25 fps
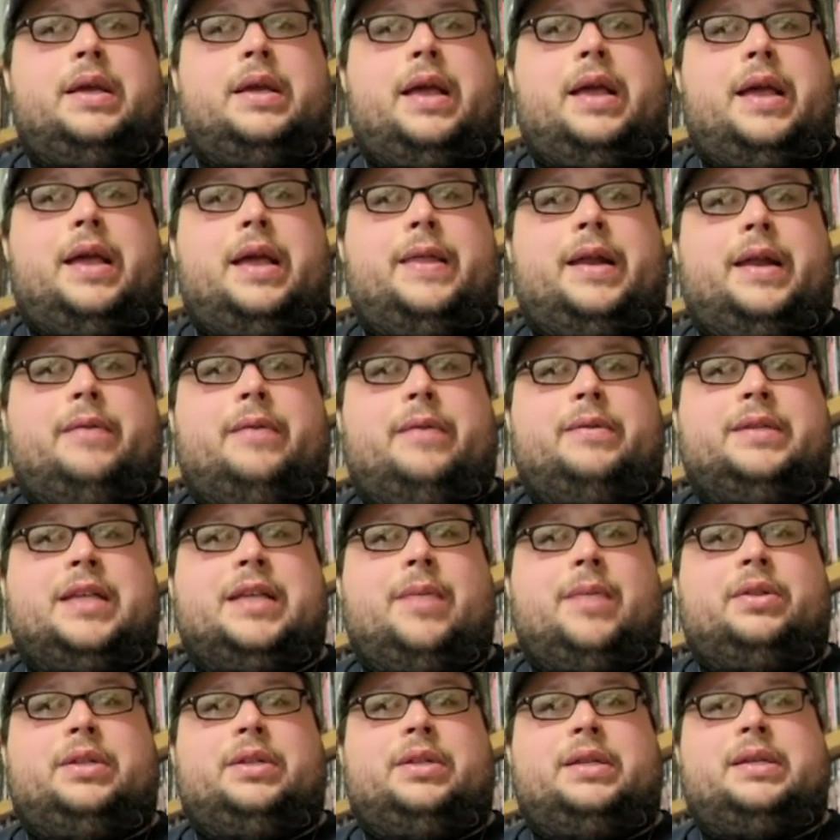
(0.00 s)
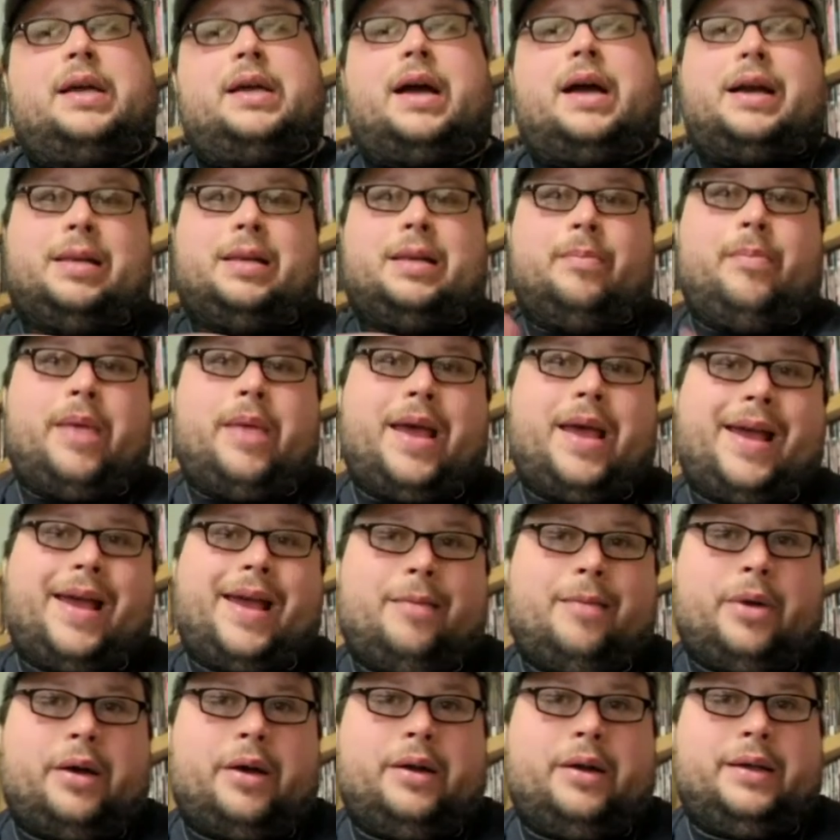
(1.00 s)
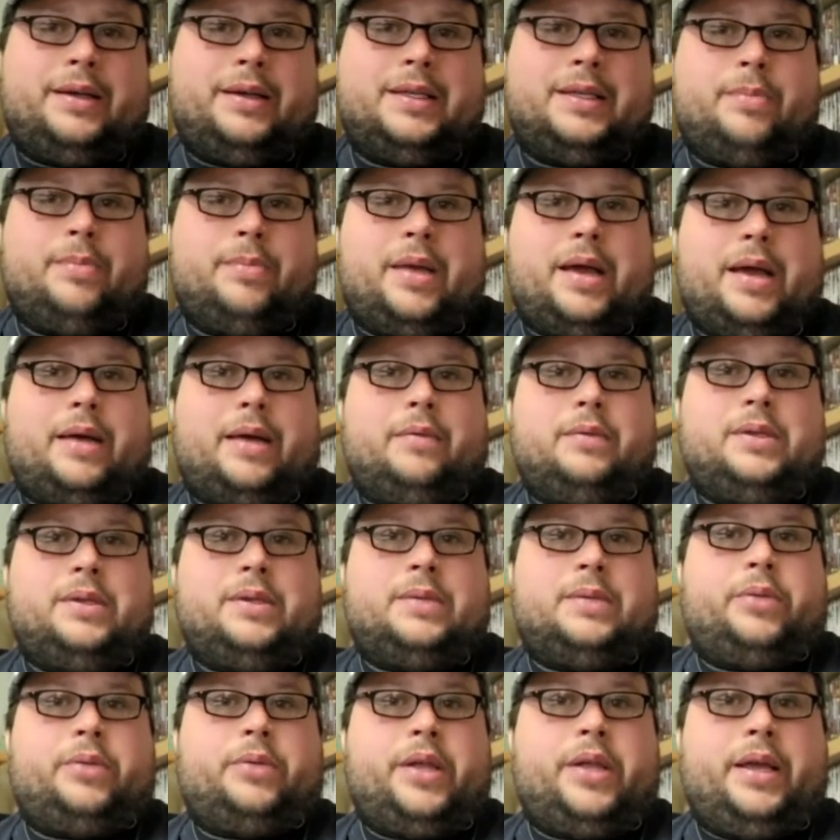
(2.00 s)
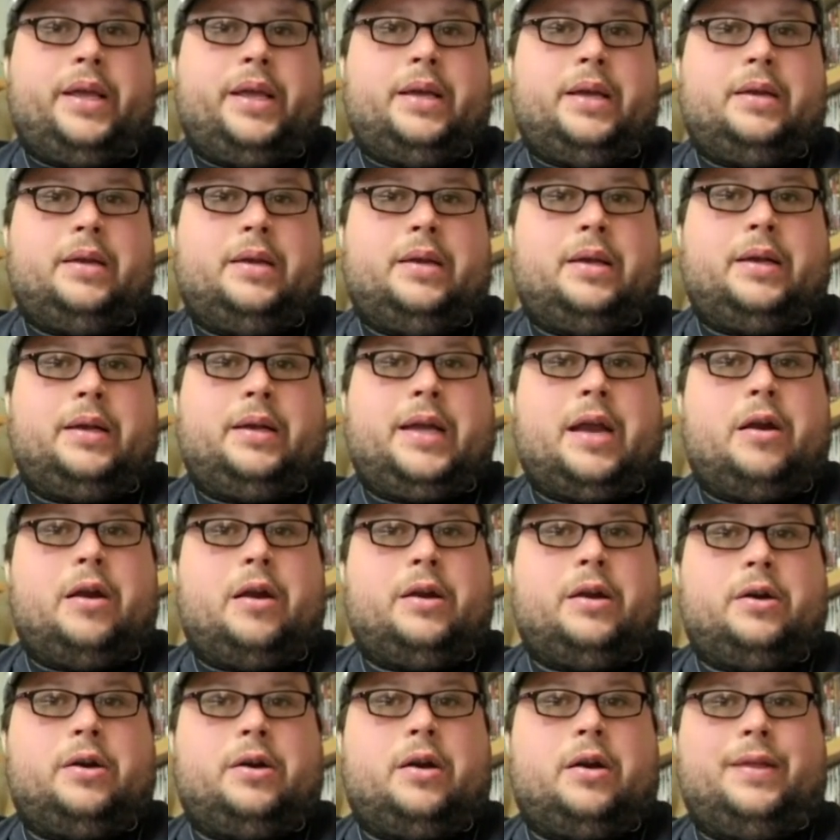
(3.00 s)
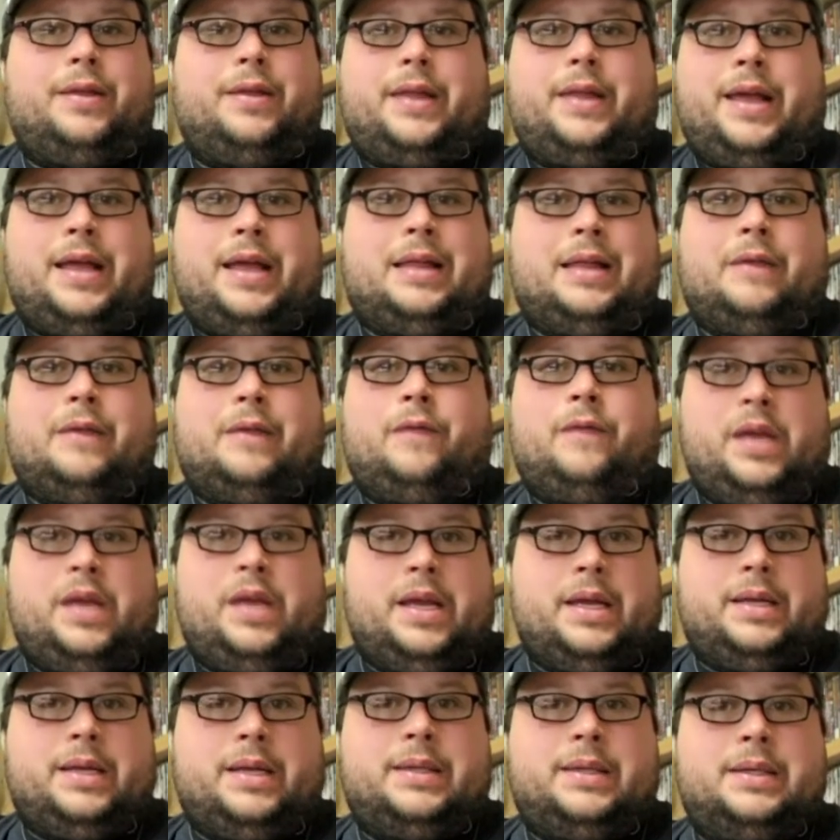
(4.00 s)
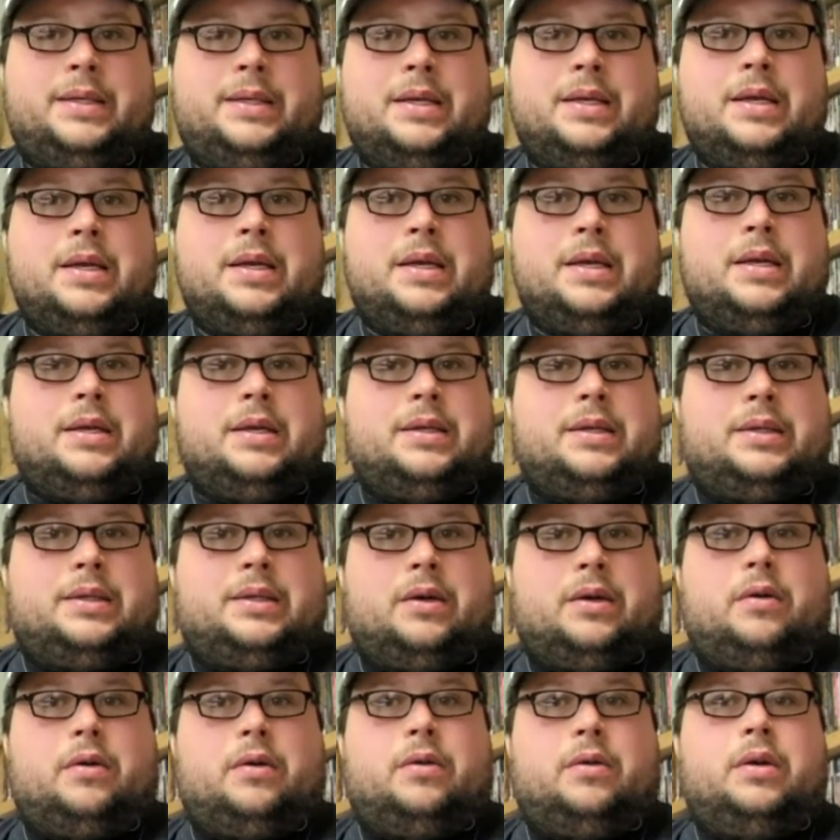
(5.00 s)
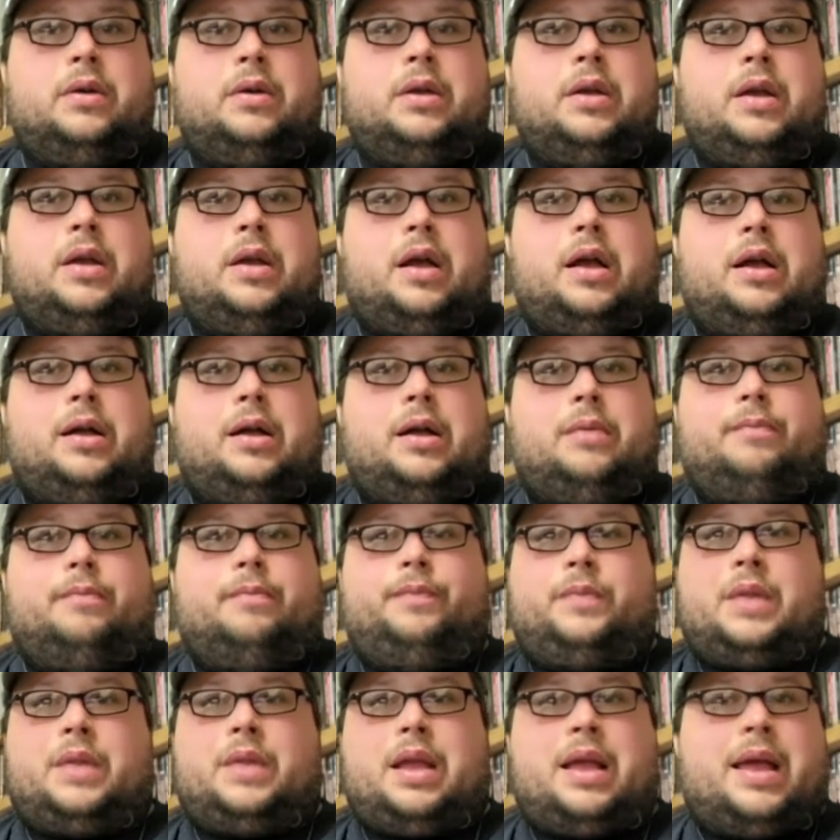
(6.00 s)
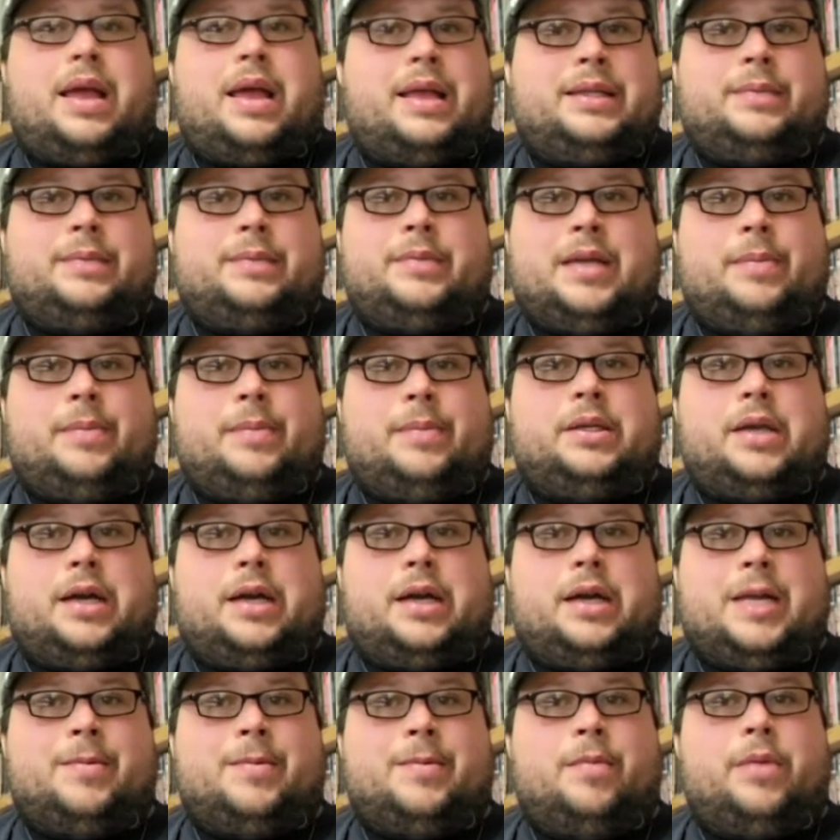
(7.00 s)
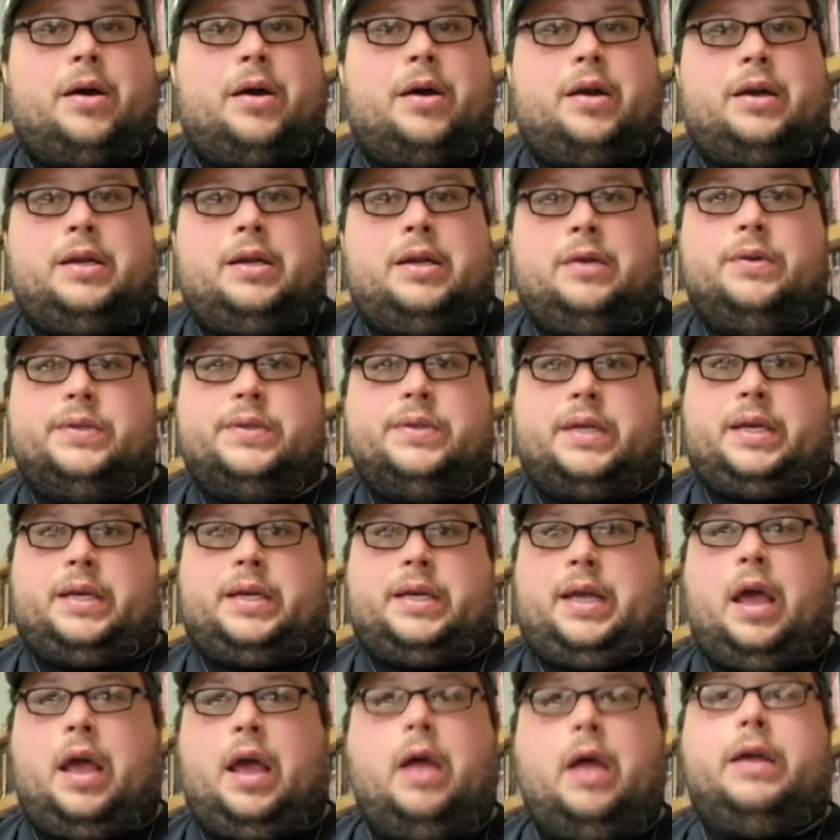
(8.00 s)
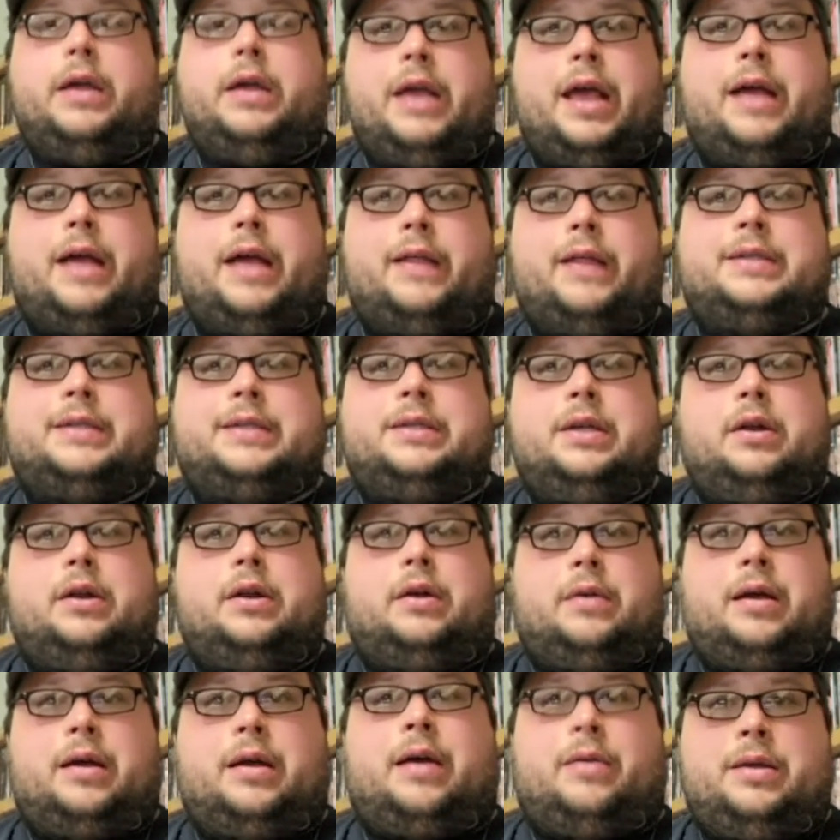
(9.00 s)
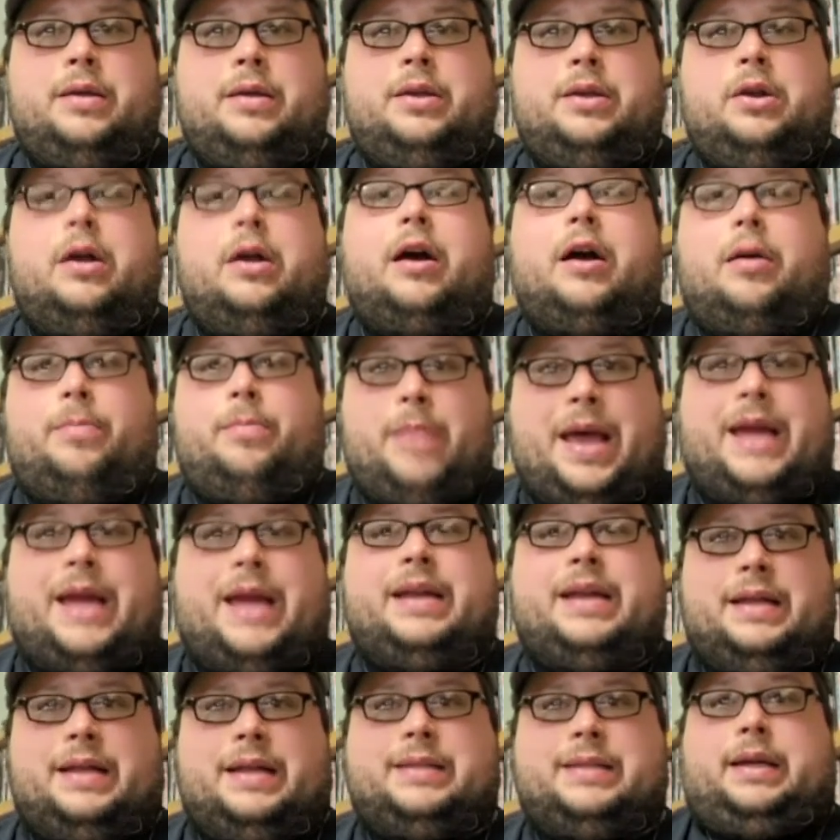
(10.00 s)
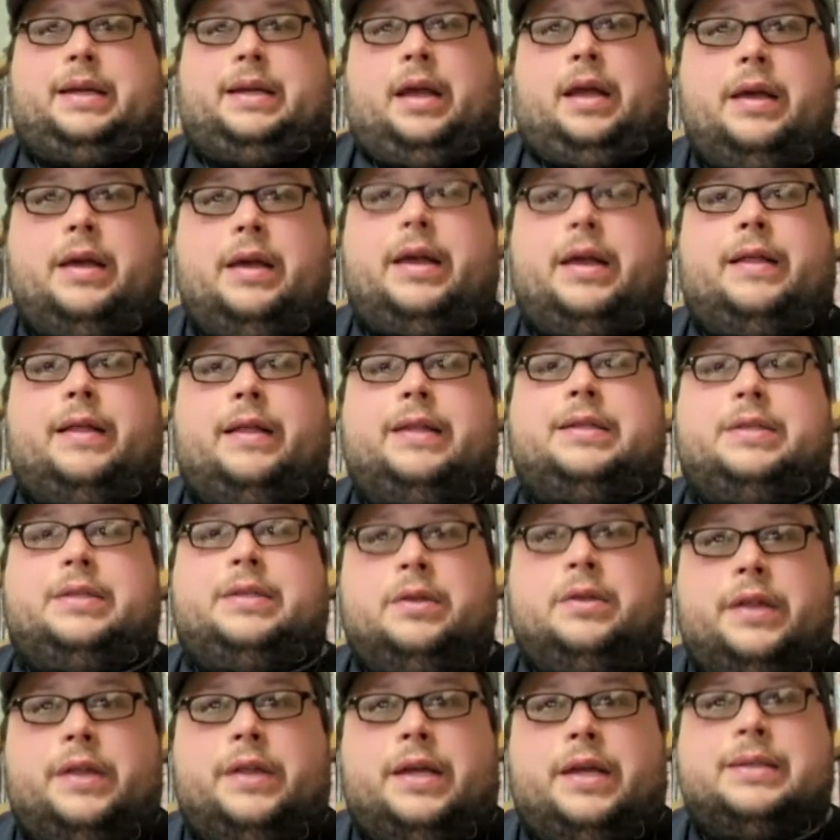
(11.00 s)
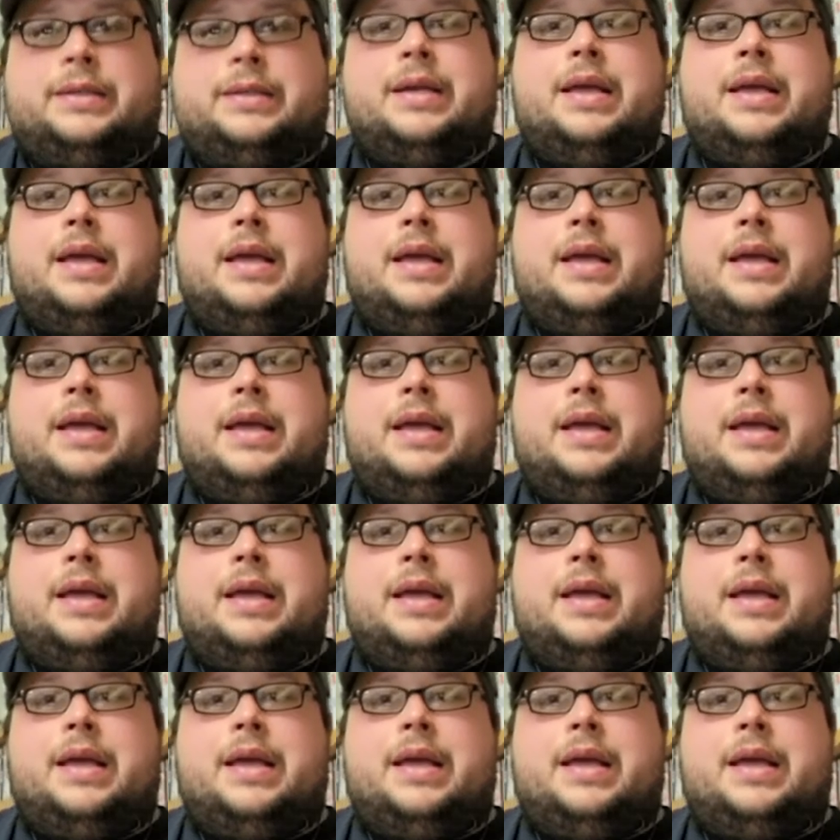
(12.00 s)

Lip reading: And then I was able to talk to Matt about it because Matt was playing a character on The Hand That Feeds. So I had some time to talk to him about it, and he was like, hell yeah, let's, how Matt gets, like, hell yeah, let's do this.